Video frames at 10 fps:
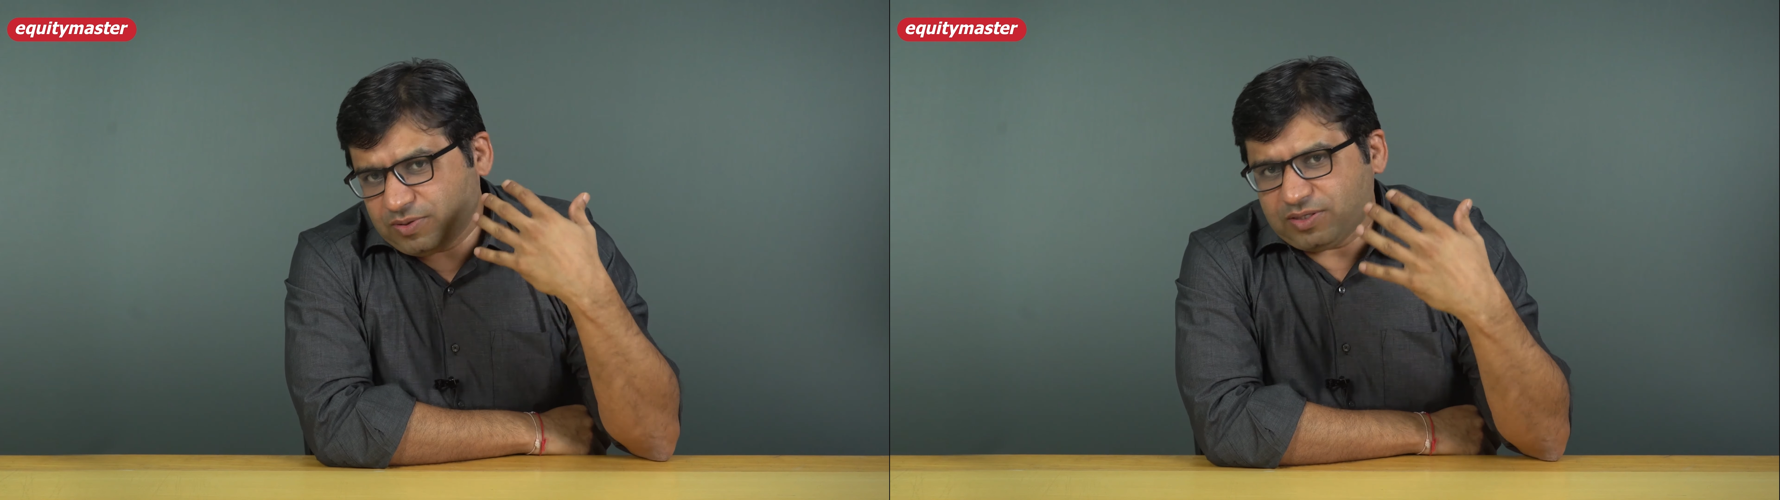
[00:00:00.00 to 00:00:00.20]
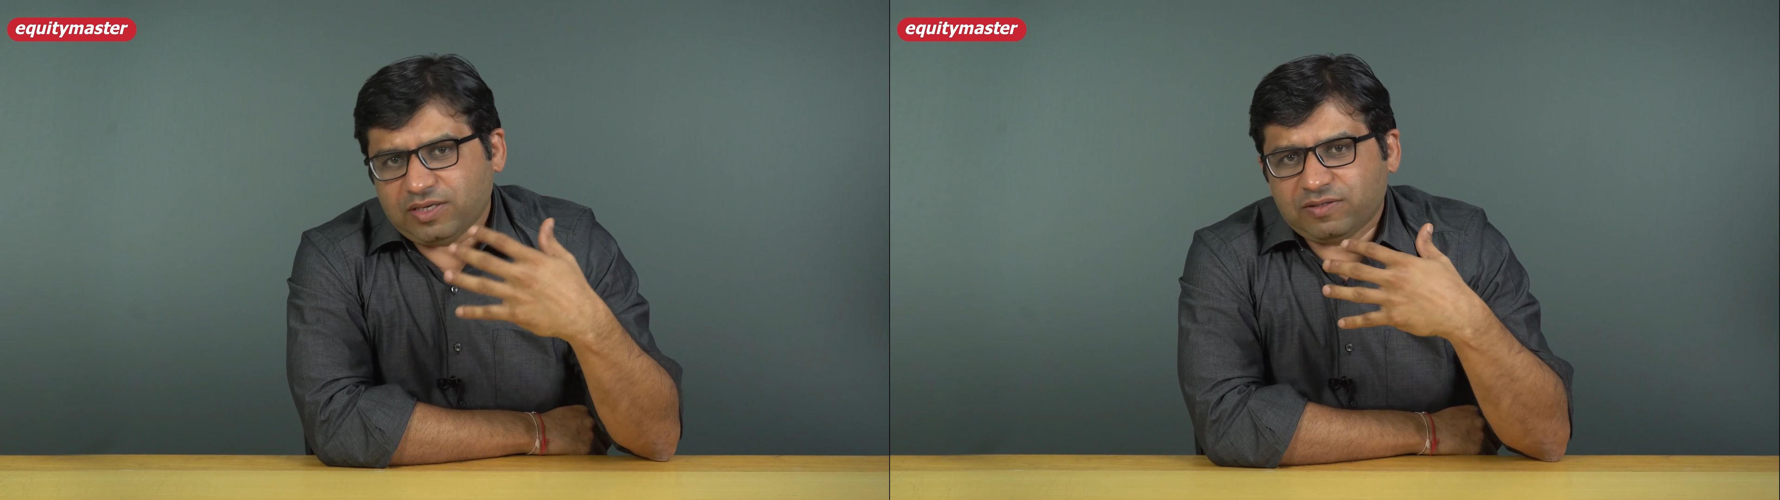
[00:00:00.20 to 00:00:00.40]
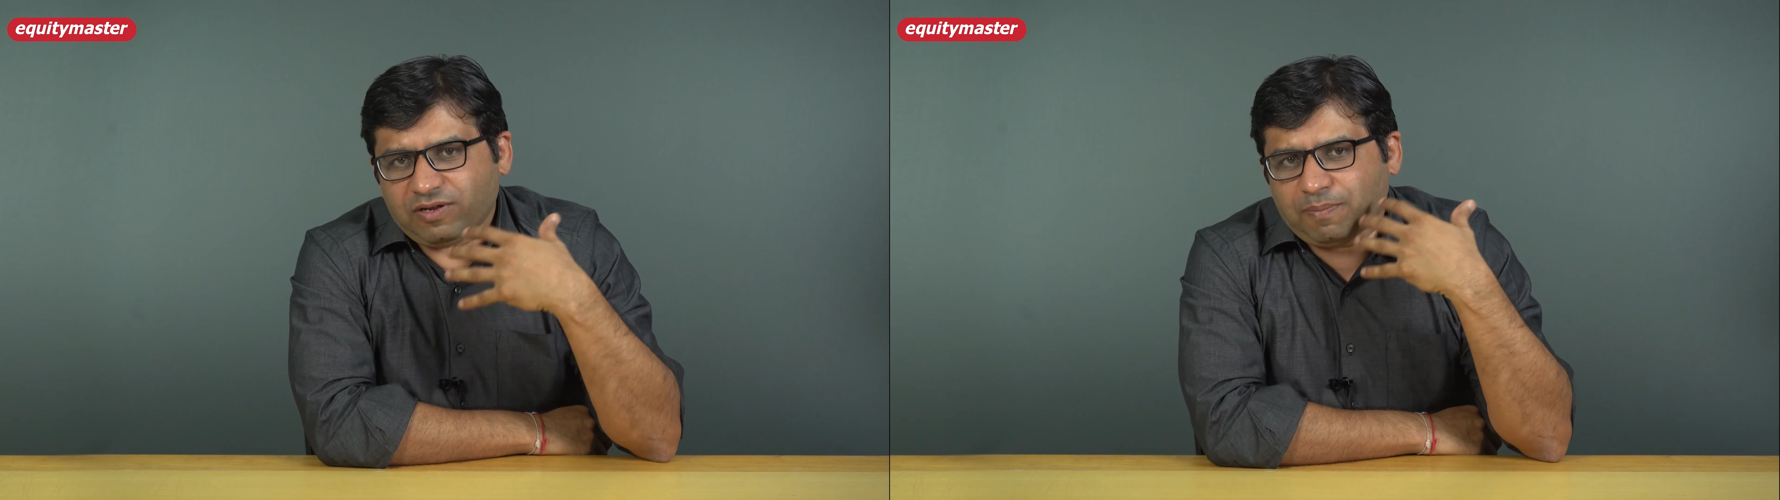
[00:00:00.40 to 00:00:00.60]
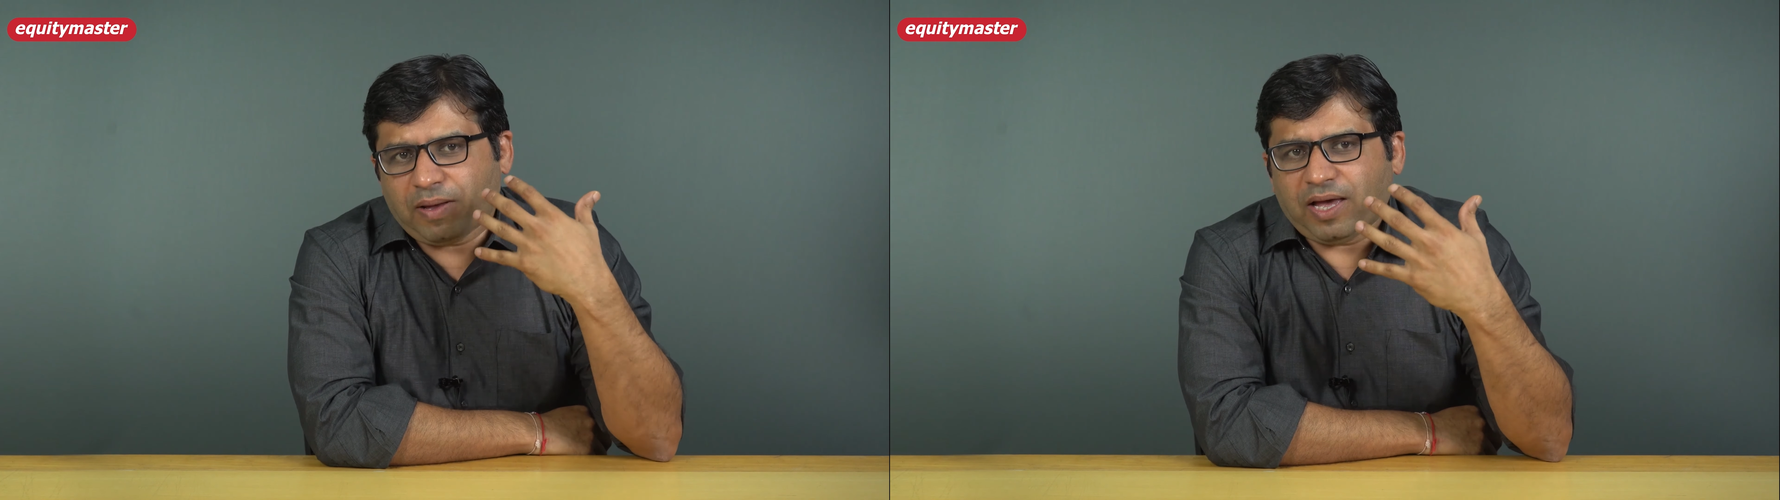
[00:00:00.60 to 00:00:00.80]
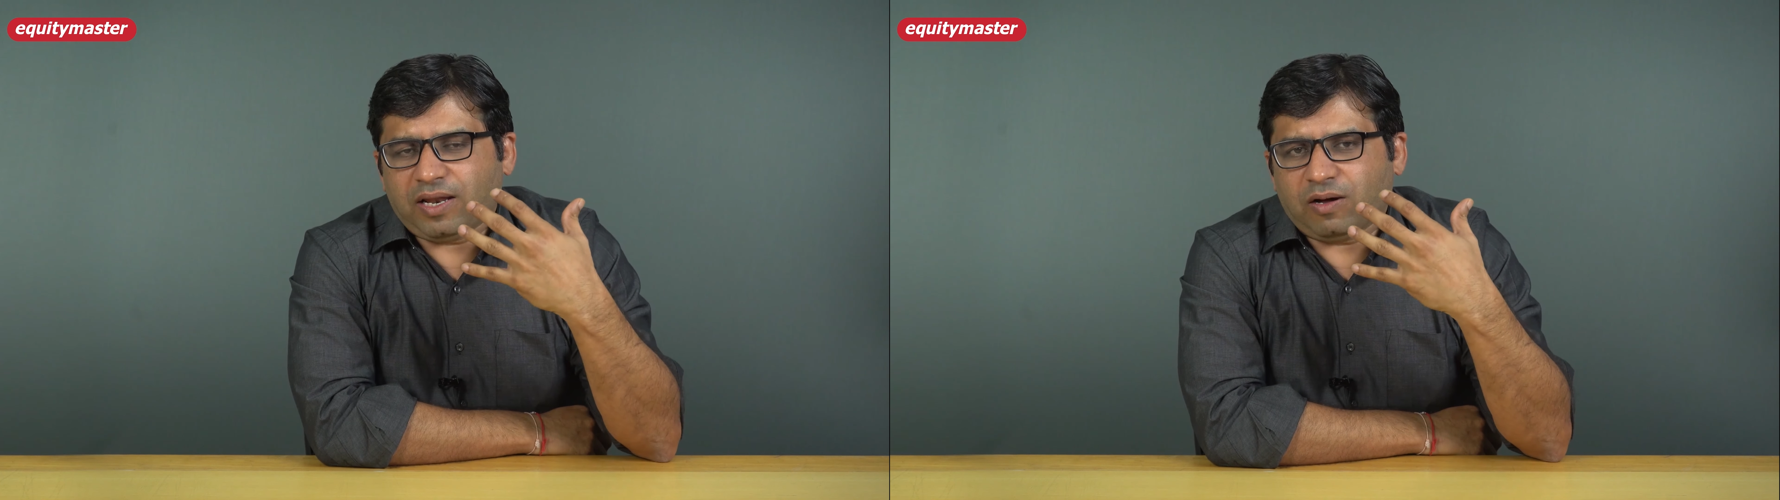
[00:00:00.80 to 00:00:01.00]
business will
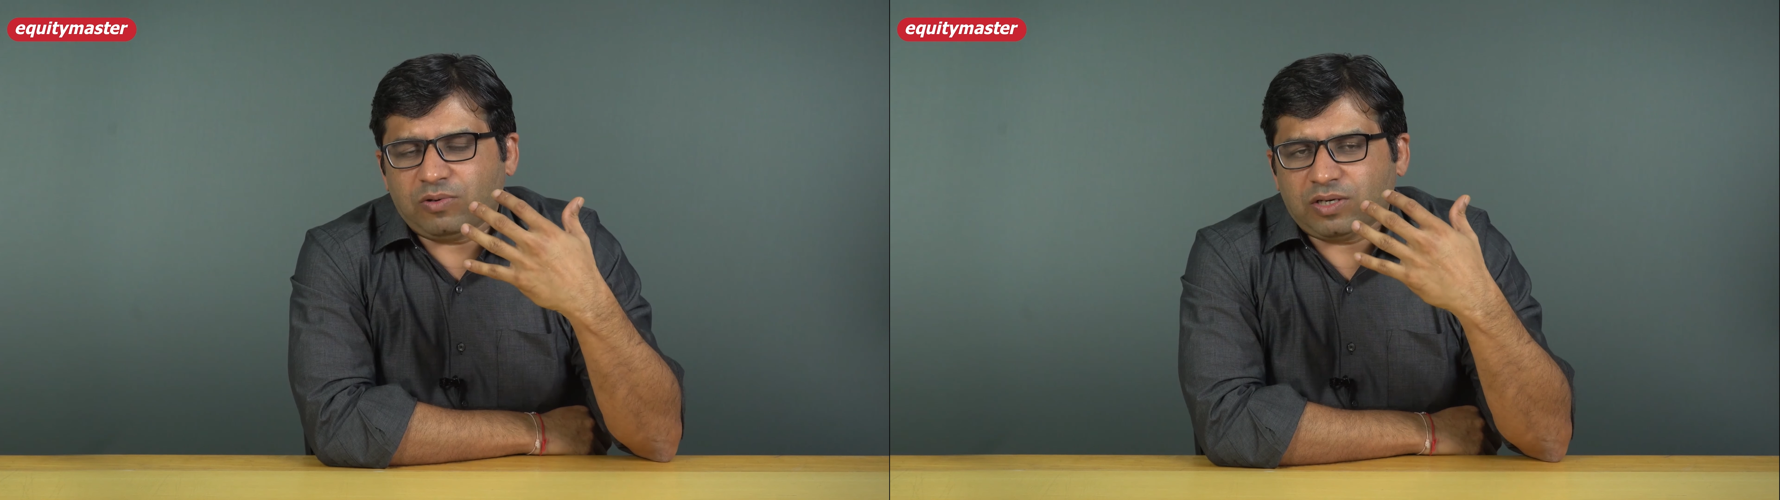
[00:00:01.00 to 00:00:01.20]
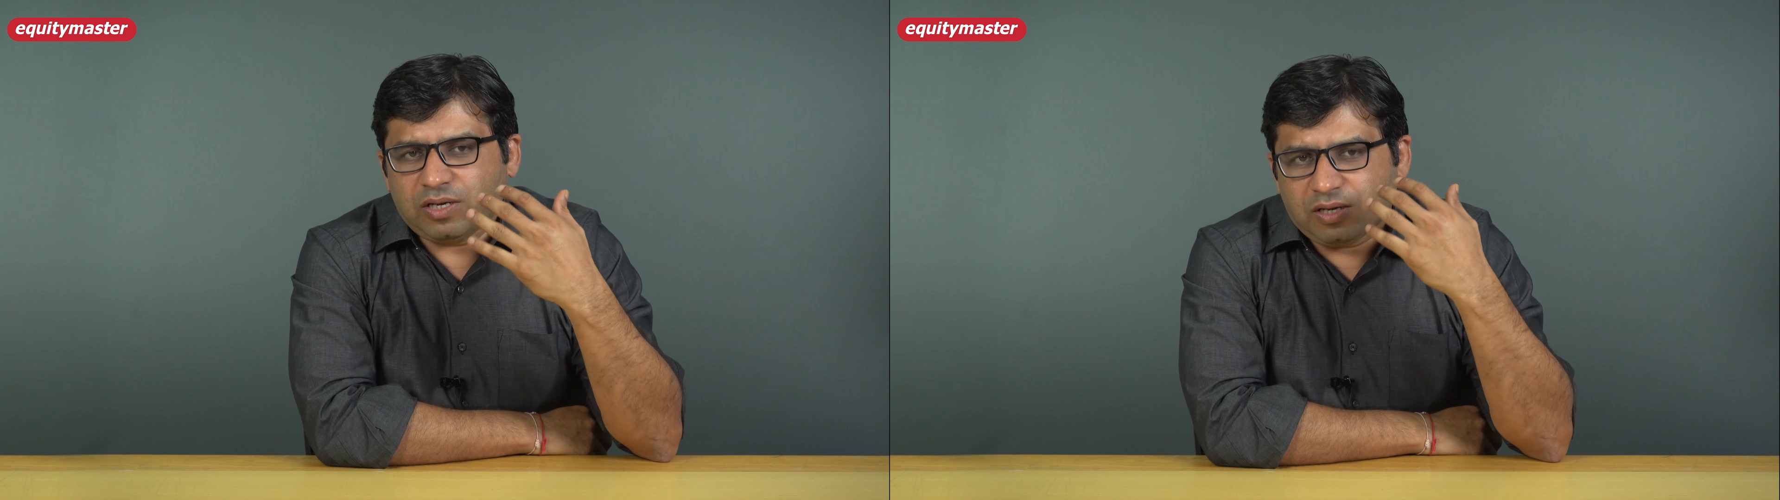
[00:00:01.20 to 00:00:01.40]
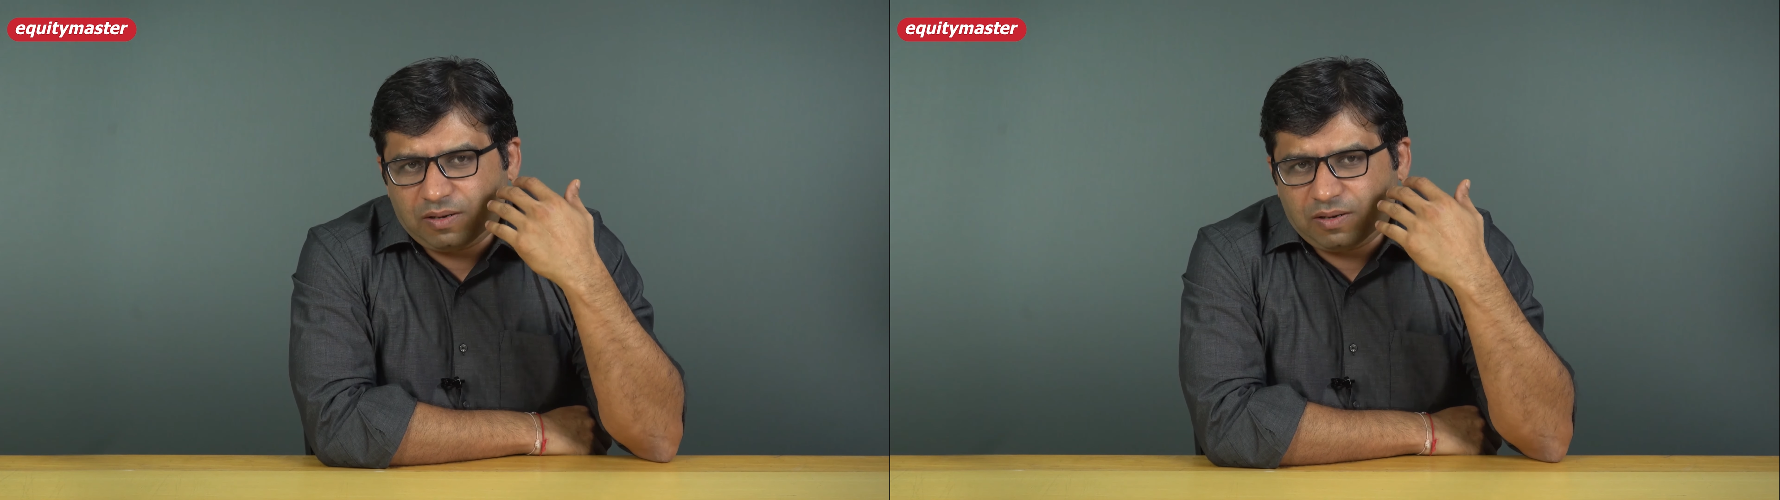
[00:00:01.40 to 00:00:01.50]
pan out,